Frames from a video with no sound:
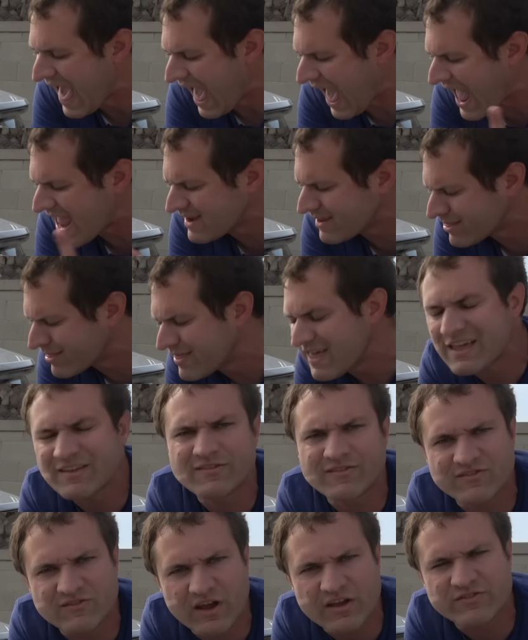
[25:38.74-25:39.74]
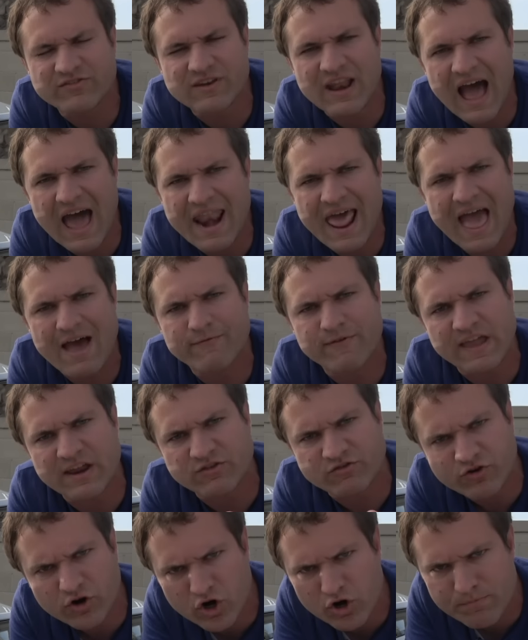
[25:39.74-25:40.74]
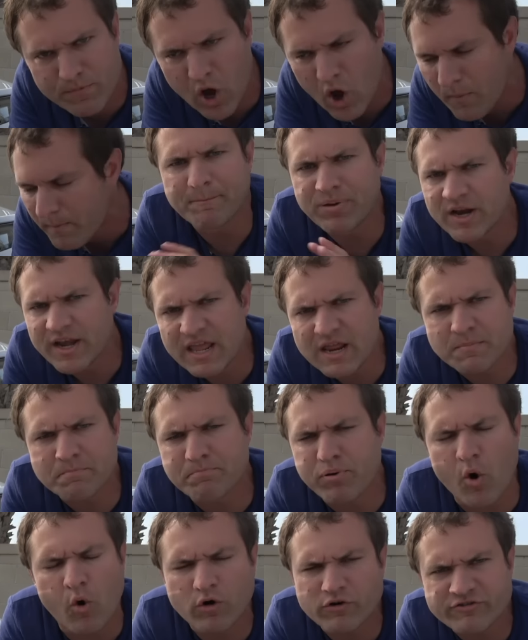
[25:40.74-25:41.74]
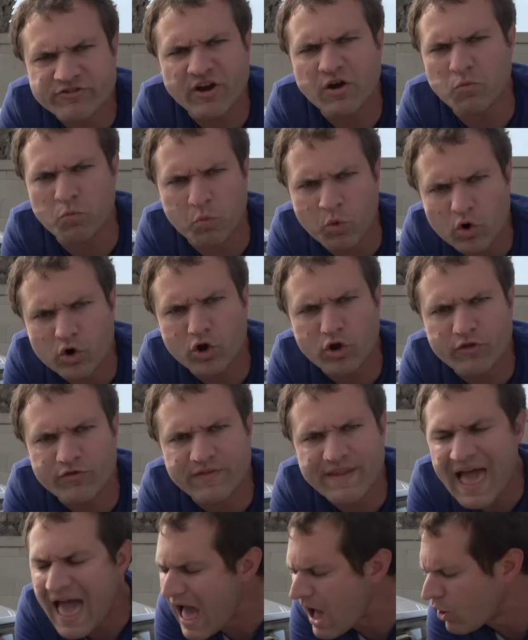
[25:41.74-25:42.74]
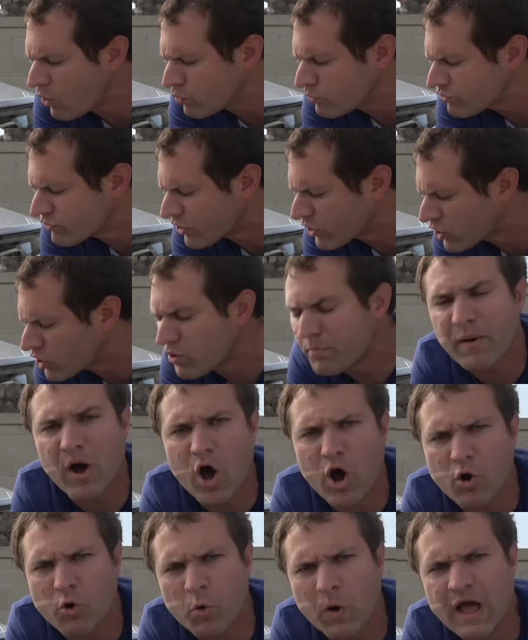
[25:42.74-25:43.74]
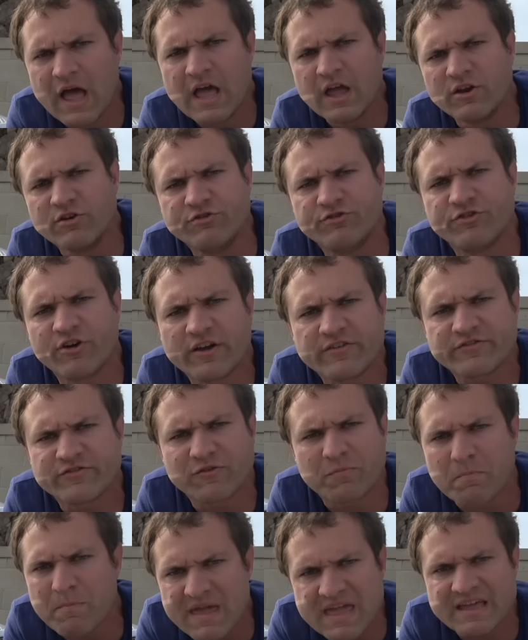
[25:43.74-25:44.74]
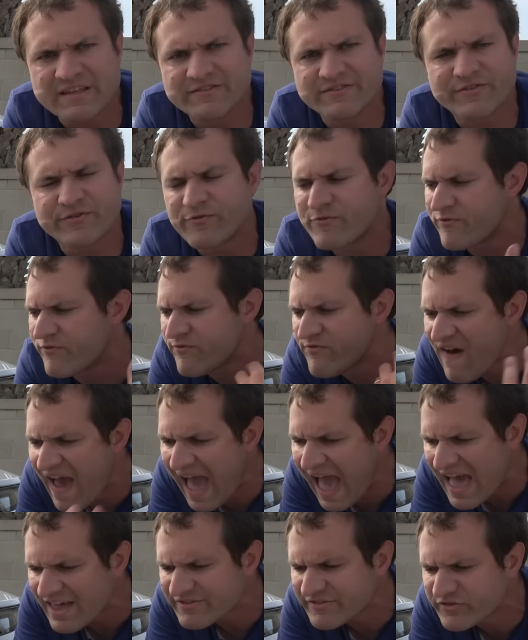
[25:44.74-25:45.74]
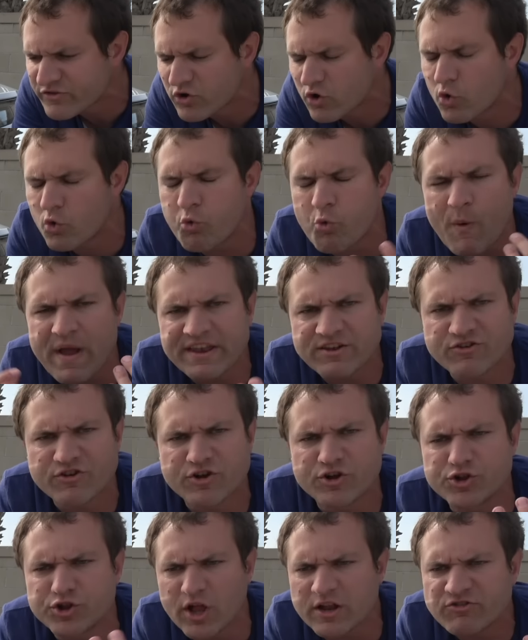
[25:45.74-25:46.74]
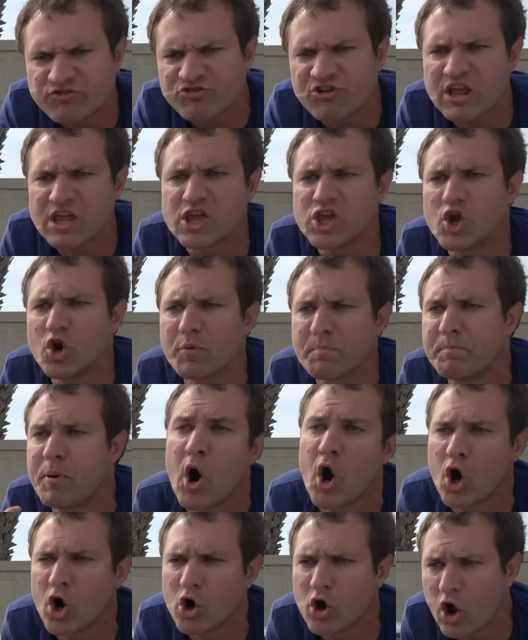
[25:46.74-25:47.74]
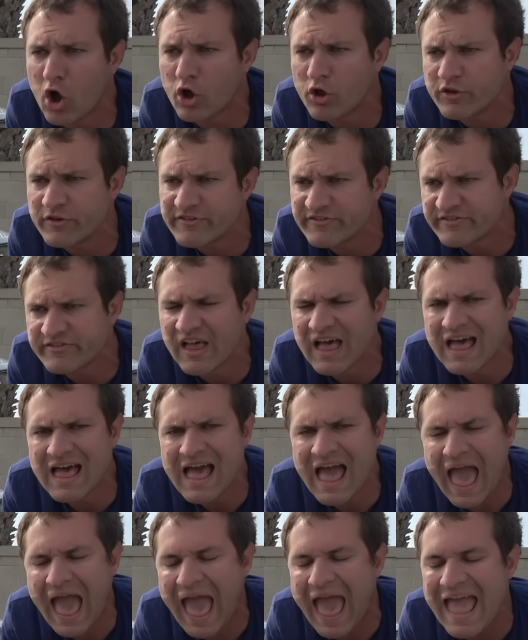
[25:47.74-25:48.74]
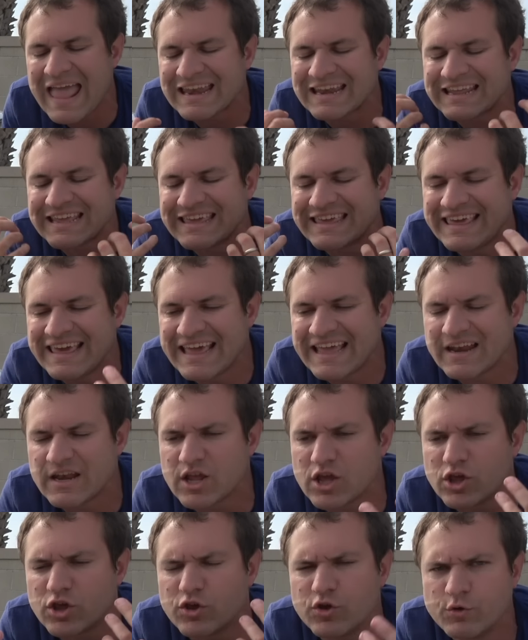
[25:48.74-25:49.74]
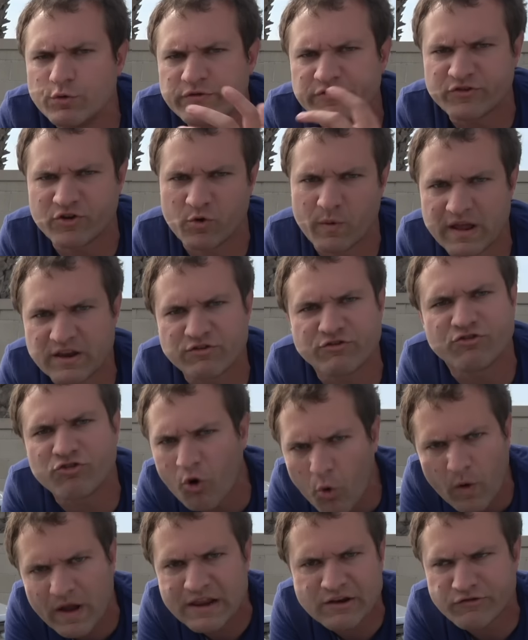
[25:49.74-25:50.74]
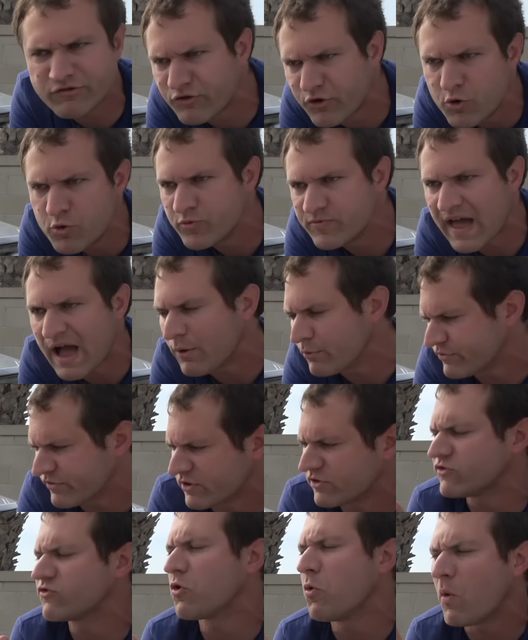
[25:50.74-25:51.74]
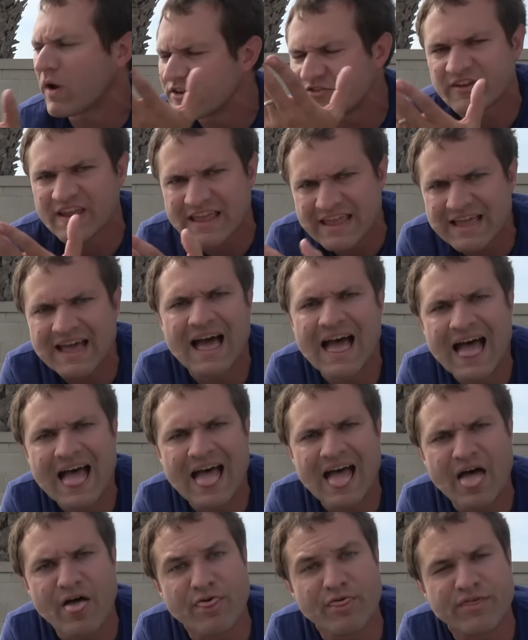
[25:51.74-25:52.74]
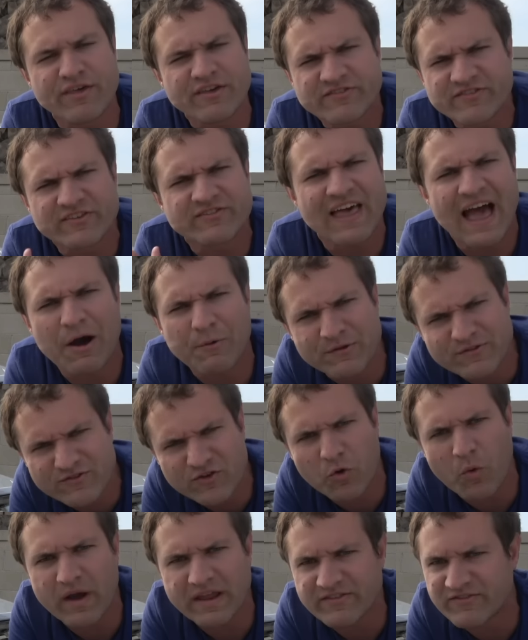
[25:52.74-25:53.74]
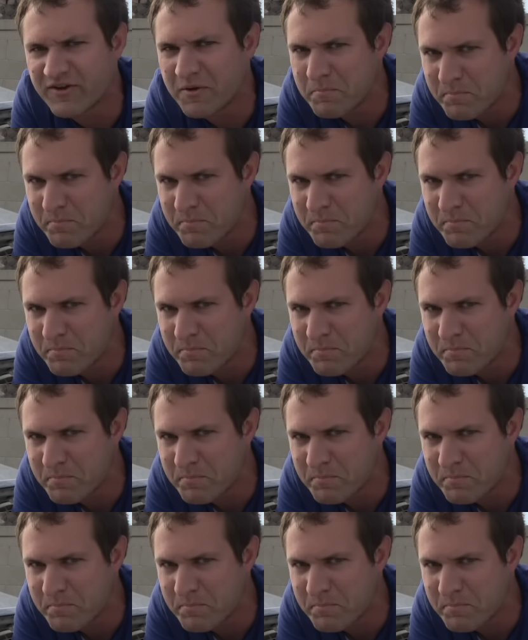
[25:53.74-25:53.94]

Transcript: and this does not have a turbo. But in Porsche world now, turbo just means fast. Quit clutching your pearls and get used to it. Join 2020 this is how it's going to